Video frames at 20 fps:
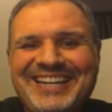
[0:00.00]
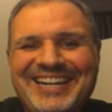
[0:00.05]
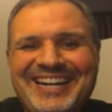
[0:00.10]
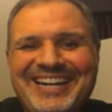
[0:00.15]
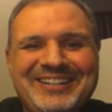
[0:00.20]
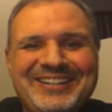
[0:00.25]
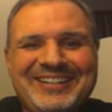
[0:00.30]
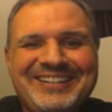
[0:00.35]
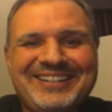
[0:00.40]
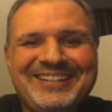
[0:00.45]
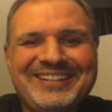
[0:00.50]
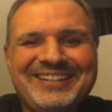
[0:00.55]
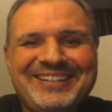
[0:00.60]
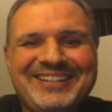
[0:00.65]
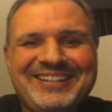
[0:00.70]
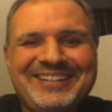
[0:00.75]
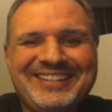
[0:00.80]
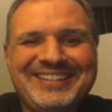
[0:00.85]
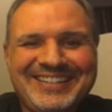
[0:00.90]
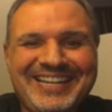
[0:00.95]
And I, right. I, didn't.
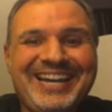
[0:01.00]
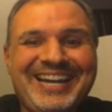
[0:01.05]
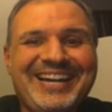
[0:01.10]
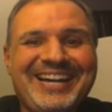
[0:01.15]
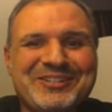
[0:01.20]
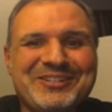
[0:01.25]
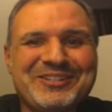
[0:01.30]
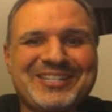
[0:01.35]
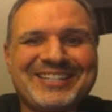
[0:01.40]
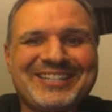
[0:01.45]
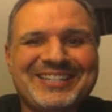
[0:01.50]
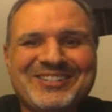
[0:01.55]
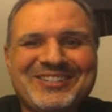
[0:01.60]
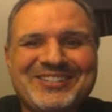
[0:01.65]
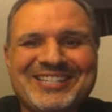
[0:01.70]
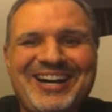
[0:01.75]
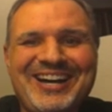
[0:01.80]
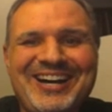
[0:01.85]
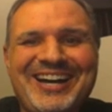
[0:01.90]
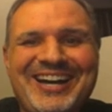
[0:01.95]
Yes. Yeah, it was, it was
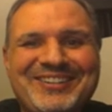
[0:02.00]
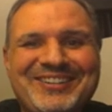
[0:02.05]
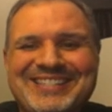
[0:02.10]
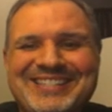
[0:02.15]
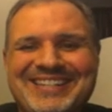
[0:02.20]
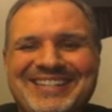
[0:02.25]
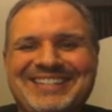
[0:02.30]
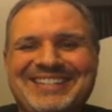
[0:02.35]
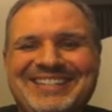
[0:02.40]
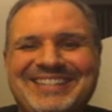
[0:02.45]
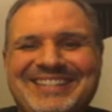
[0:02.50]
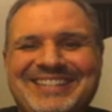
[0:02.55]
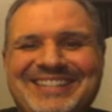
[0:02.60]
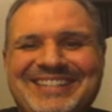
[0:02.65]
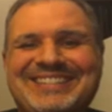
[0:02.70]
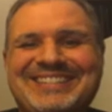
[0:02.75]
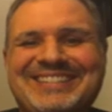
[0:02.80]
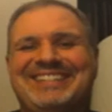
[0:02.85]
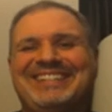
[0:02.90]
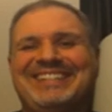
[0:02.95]
an odd
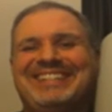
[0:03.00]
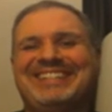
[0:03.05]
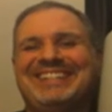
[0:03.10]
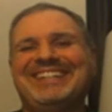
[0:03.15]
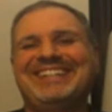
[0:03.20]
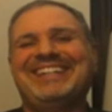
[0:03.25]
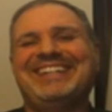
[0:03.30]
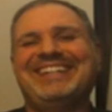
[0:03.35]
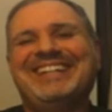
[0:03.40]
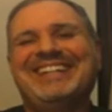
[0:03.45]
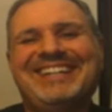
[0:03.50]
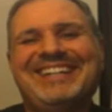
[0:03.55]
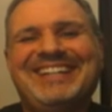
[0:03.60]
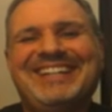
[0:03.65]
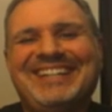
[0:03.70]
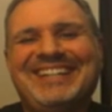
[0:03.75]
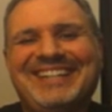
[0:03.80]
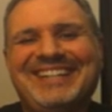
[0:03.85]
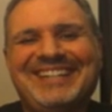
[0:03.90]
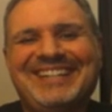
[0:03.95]
coincidence. John Fallon.
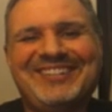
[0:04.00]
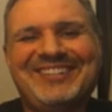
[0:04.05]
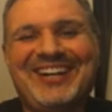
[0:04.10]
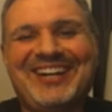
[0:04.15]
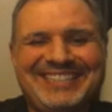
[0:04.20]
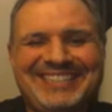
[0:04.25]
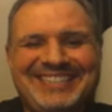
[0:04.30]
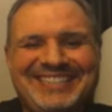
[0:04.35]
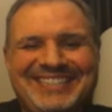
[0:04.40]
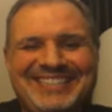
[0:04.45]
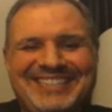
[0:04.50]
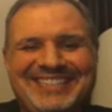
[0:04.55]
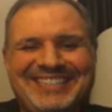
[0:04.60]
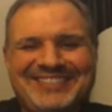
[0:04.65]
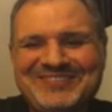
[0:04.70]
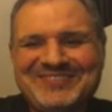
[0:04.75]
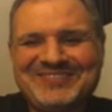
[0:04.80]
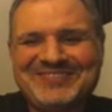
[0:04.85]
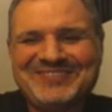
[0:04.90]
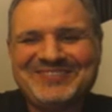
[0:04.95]
Yep. Right.
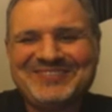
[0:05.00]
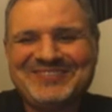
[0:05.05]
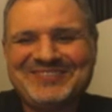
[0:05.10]
Right.